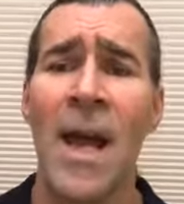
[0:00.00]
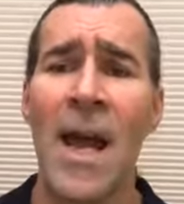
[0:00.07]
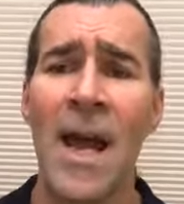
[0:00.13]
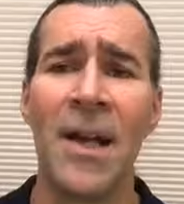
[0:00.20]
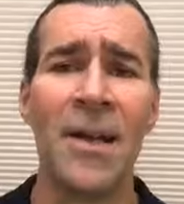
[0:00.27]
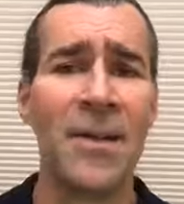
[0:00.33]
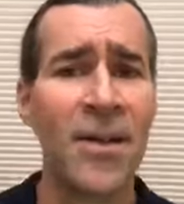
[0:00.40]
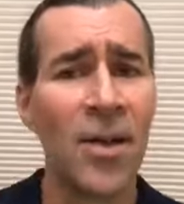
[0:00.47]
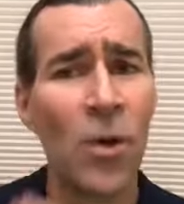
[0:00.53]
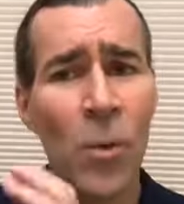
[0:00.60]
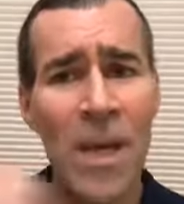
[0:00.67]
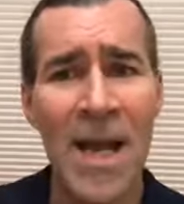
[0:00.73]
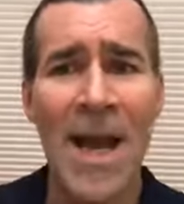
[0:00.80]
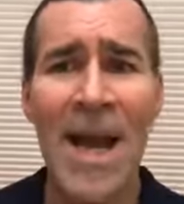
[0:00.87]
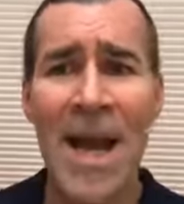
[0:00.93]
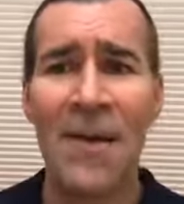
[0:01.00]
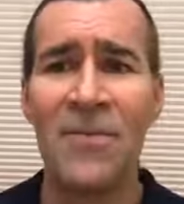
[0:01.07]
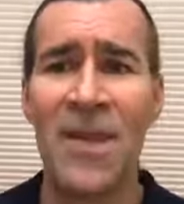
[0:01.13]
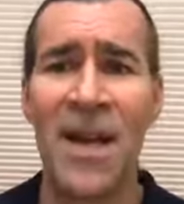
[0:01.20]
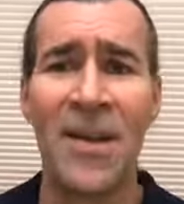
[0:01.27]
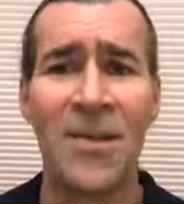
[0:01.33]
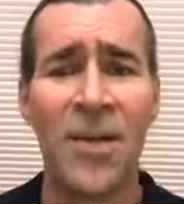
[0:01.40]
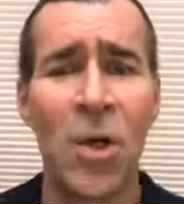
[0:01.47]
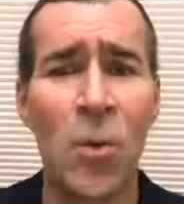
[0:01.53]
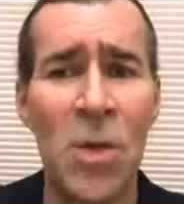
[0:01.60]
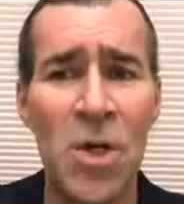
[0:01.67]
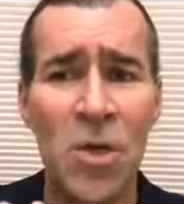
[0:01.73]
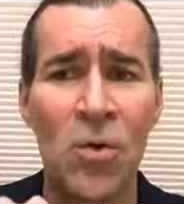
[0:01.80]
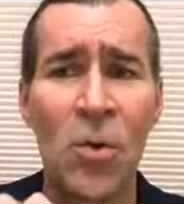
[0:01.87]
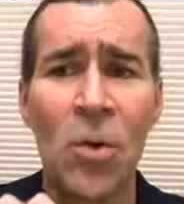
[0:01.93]
And until we have that, until
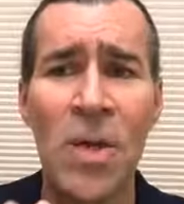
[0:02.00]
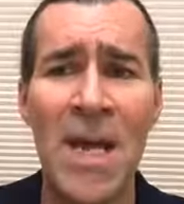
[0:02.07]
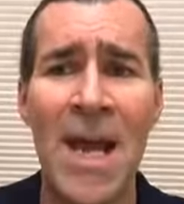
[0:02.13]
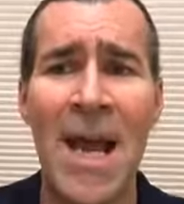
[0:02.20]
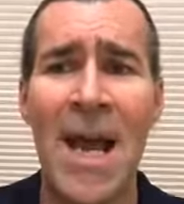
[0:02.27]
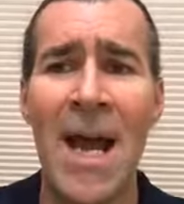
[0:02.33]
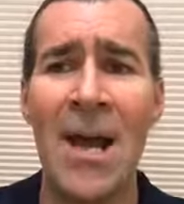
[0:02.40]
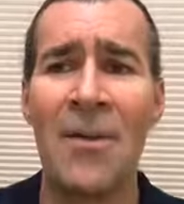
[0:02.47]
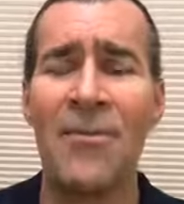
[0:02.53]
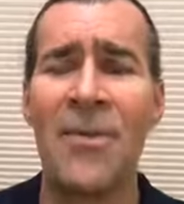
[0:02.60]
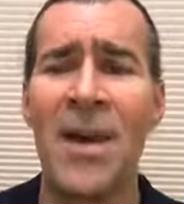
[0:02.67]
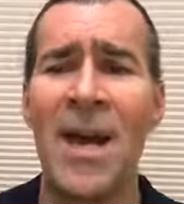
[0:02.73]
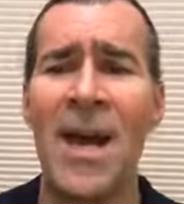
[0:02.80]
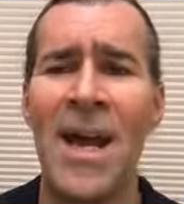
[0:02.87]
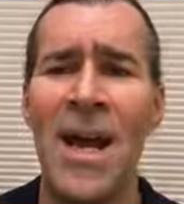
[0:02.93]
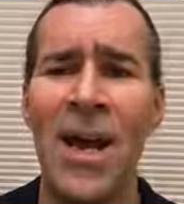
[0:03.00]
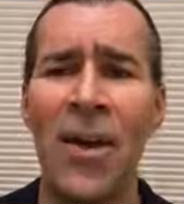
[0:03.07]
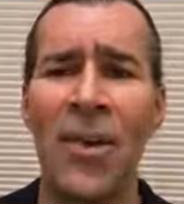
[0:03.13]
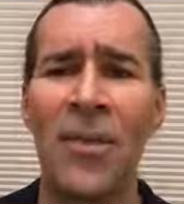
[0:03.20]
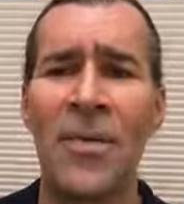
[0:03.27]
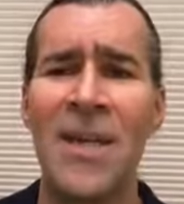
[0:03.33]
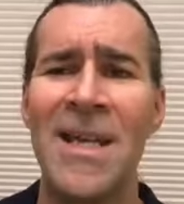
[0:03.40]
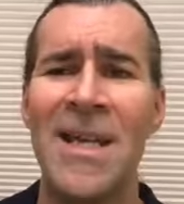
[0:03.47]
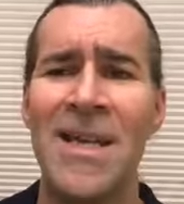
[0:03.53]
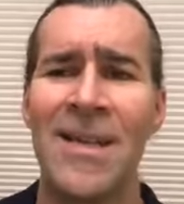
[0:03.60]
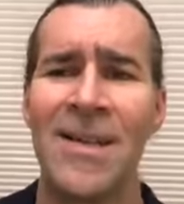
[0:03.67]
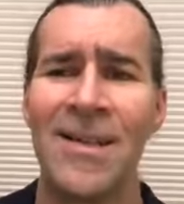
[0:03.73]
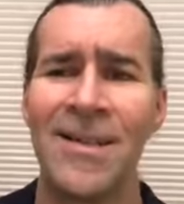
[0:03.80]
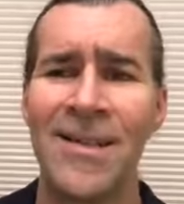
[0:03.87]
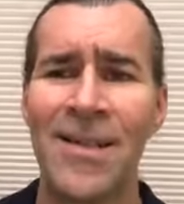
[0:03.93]
we truly have healthy
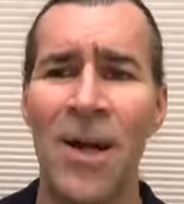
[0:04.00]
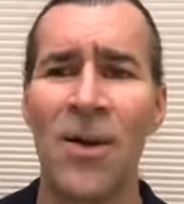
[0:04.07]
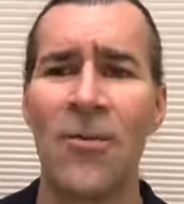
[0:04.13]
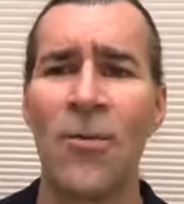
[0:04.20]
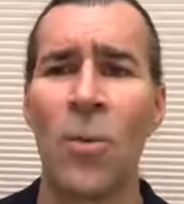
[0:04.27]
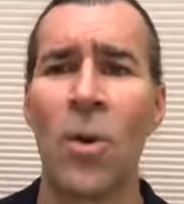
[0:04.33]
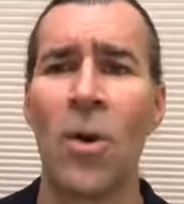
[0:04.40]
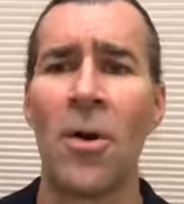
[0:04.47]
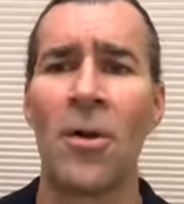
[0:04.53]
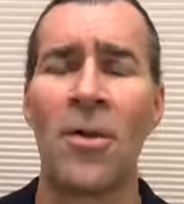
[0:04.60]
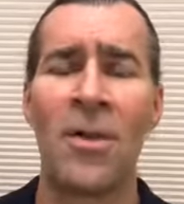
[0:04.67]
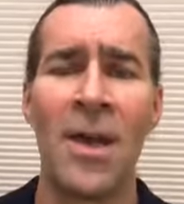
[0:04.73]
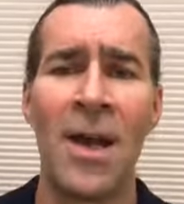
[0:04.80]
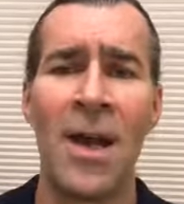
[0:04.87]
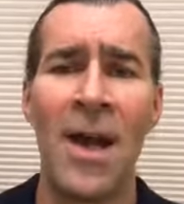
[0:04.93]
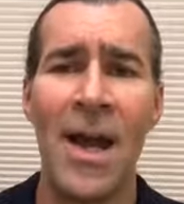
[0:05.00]
self-worth,